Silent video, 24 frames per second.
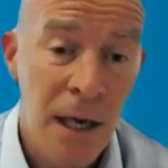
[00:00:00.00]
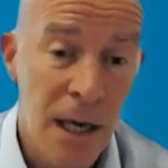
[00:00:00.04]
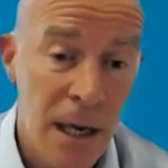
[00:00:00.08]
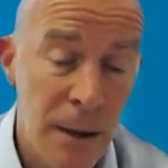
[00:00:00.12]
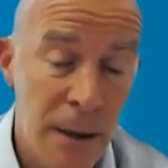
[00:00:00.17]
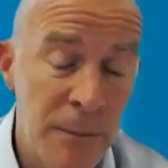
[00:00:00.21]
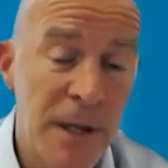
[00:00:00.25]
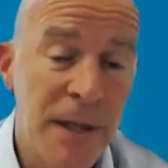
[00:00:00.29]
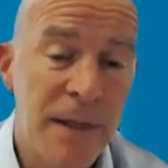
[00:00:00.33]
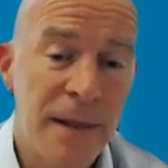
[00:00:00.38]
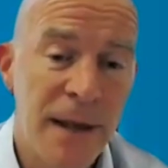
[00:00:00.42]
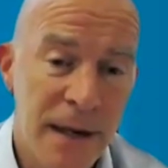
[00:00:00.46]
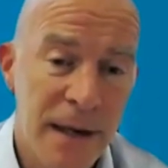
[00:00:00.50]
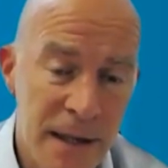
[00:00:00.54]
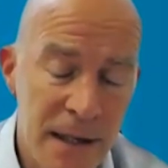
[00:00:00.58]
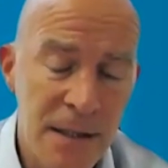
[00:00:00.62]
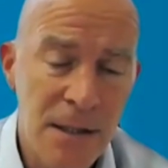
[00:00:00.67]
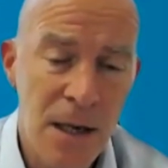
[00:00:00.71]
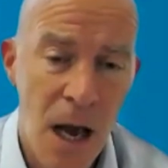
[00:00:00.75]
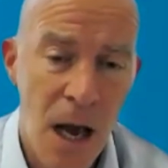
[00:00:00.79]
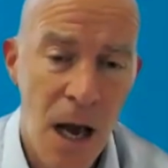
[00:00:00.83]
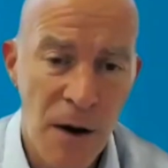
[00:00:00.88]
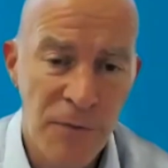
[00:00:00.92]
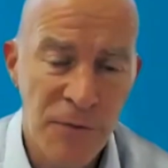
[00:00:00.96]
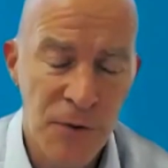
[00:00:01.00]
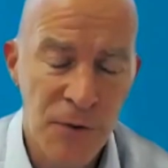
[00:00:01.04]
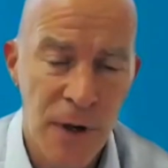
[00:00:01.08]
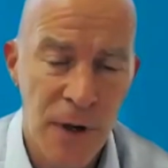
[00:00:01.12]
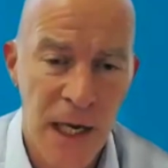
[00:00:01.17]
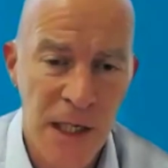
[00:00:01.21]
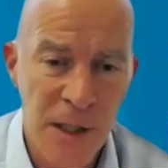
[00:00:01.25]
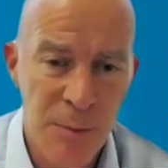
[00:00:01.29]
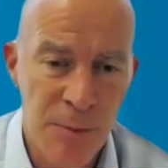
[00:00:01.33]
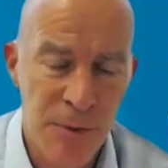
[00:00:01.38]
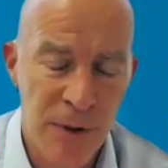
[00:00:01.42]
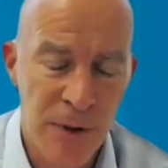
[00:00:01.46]
I mean, that is after
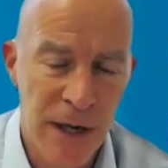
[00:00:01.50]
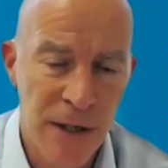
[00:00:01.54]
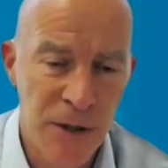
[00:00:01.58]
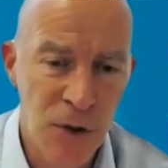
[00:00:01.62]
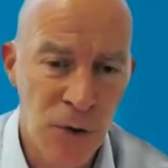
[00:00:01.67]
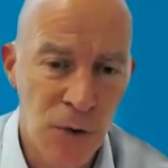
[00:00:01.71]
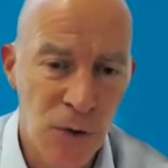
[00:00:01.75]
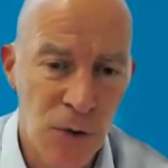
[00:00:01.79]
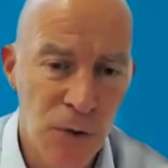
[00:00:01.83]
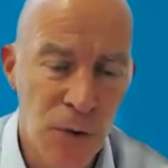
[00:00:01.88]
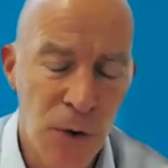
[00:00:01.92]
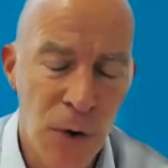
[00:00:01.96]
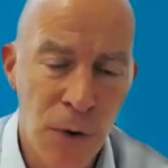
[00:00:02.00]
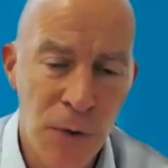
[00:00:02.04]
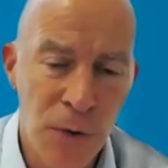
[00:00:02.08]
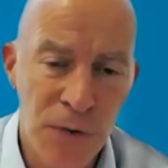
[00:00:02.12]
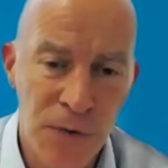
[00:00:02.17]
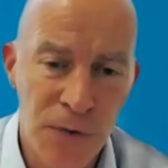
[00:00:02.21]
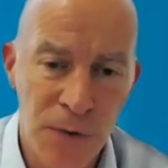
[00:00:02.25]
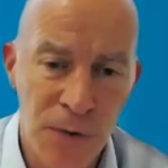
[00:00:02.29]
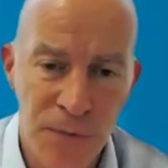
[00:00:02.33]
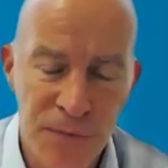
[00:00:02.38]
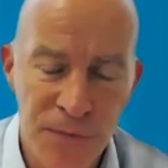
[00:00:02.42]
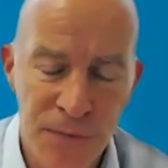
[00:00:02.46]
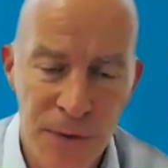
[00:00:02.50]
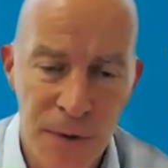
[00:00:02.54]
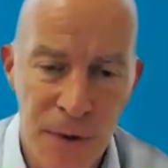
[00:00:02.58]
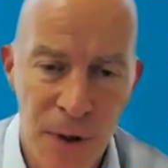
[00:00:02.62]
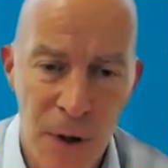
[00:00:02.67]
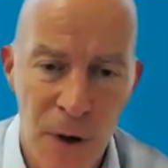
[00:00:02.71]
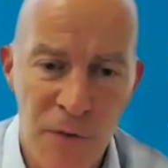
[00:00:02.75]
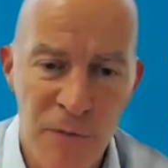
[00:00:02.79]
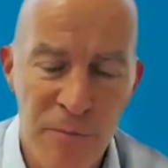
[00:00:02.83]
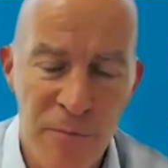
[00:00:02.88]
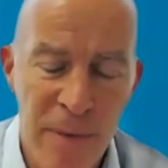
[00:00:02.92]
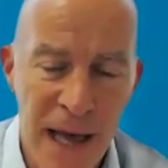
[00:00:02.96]
exponential growth
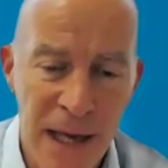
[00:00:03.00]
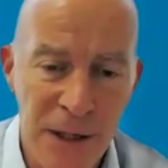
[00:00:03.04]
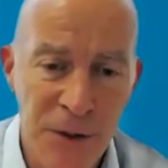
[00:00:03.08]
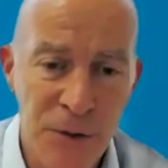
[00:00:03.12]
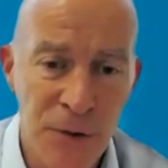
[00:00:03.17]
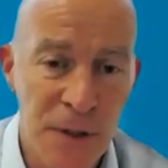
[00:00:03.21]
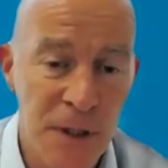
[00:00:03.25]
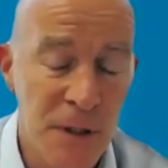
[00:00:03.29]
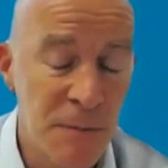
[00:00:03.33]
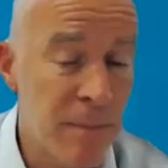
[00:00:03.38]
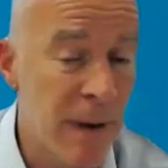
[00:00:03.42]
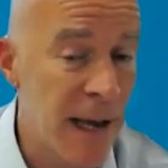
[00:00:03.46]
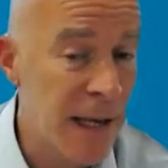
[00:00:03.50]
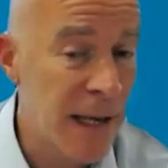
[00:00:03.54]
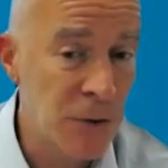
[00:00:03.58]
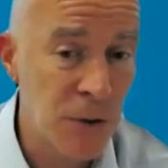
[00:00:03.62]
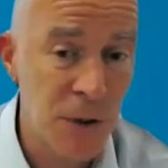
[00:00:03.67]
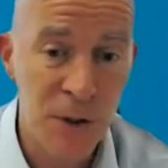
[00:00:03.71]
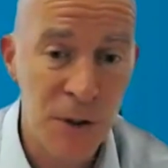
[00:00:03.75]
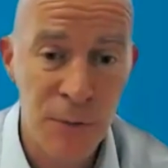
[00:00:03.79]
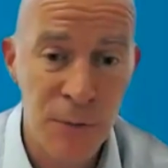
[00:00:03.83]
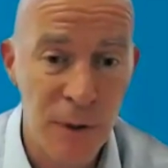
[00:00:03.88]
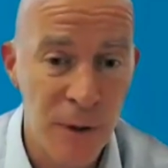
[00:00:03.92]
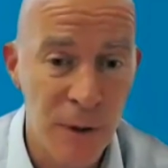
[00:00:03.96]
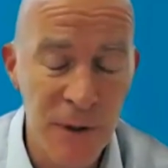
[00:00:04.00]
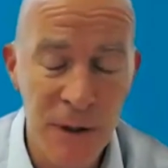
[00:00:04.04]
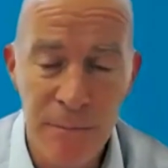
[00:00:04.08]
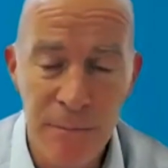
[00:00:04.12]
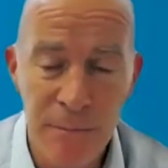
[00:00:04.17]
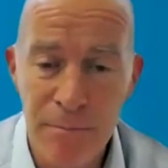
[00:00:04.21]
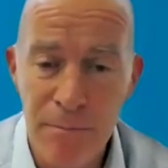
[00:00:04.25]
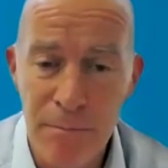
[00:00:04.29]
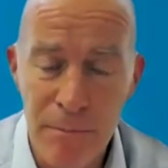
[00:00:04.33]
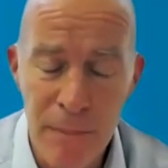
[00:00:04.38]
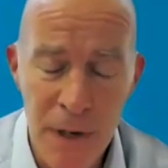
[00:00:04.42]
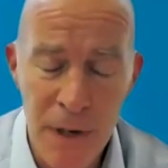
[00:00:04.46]
of batteries. Batteries will be
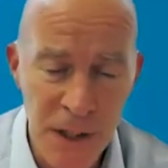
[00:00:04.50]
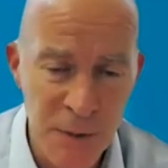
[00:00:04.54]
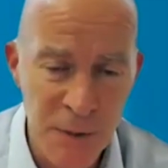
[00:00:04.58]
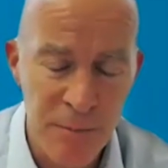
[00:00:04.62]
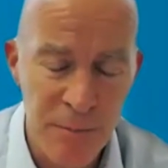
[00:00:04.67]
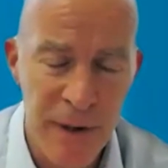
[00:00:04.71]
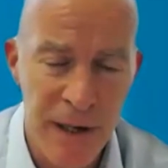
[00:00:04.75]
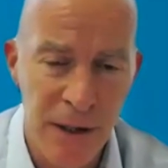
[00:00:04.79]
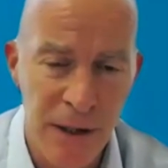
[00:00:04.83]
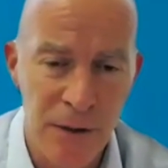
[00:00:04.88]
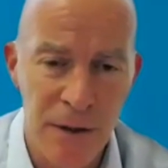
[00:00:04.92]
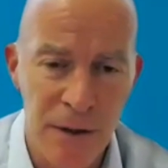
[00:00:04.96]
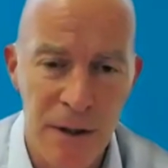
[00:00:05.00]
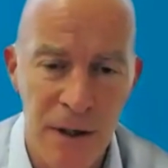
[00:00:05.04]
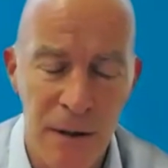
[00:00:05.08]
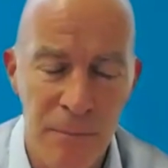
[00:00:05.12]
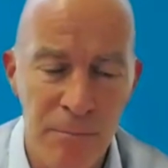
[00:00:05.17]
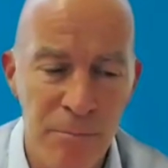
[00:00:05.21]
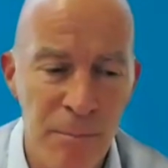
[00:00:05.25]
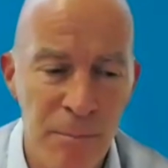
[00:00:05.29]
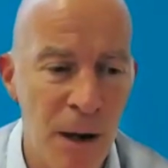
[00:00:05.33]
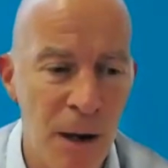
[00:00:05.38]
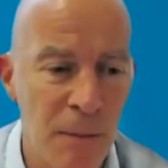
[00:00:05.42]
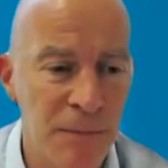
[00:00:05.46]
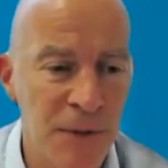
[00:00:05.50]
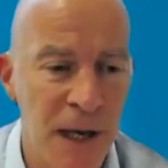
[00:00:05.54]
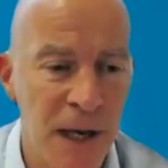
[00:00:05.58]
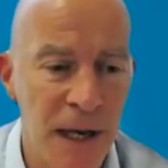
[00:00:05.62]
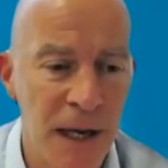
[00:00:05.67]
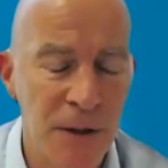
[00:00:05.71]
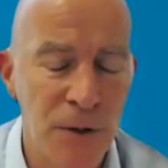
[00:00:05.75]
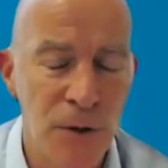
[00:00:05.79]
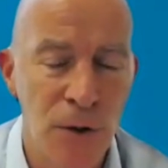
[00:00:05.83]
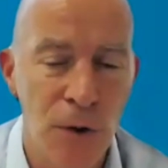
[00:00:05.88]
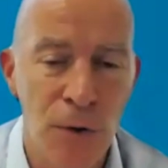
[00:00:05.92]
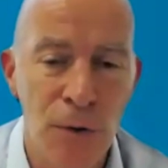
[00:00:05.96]
much bigger than pumped
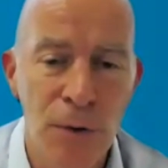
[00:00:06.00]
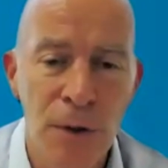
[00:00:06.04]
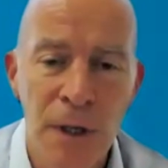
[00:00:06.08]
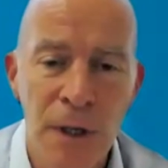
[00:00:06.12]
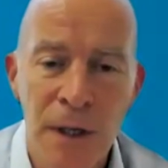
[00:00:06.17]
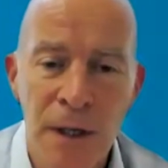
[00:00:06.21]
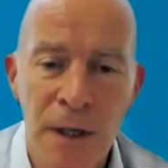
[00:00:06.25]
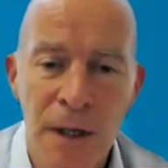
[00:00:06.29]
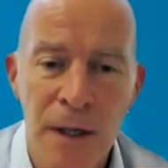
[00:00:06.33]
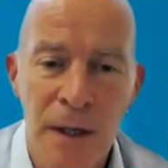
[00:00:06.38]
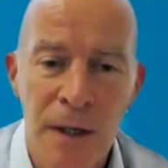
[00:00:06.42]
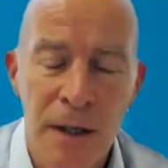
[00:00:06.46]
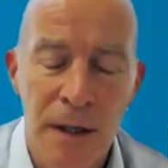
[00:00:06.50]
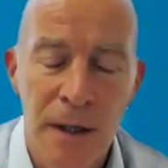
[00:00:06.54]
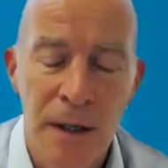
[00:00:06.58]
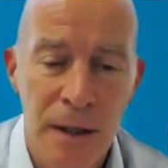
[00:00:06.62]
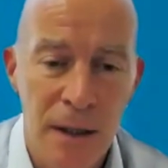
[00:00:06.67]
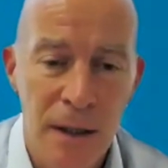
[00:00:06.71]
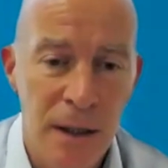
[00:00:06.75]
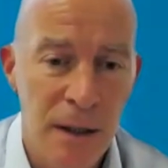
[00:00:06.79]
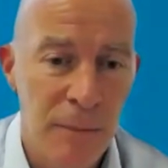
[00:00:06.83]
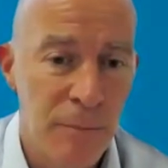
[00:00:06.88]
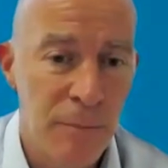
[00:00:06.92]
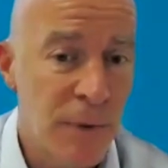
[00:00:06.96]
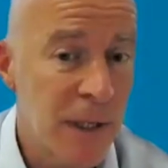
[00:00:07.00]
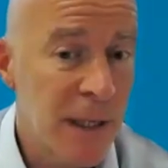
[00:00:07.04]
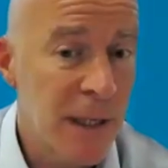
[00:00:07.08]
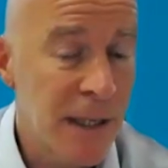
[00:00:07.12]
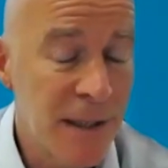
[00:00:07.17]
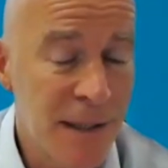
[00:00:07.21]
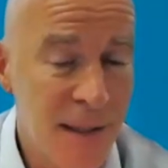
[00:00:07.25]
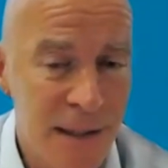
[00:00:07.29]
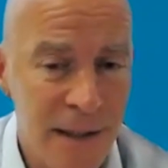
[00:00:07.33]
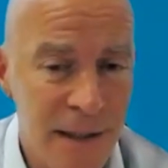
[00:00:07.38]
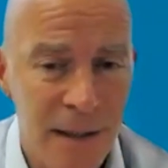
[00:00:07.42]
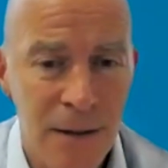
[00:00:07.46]
hydro. But
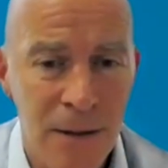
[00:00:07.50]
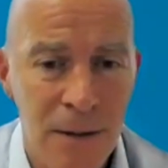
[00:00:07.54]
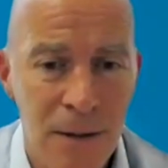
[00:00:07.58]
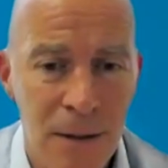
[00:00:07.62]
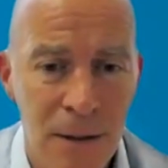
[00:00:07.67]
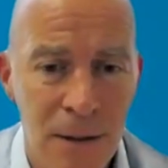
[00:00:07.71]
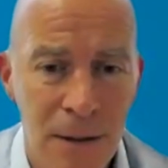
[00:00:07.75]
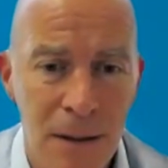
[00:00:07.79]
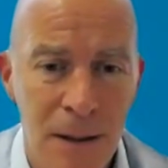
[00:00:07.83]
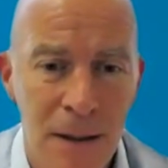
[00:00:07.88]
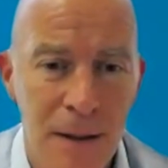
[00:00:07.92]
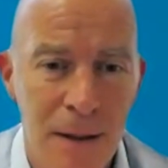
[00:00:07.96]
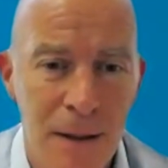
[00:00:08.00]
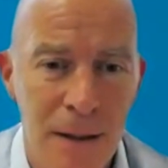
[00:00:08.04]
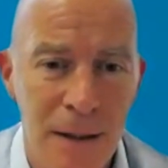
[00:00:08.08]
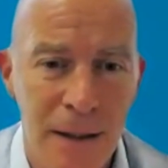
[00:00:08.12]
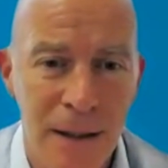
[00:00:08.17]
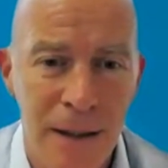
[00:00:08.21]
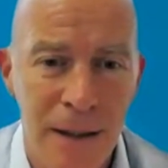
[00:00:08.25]
it's still,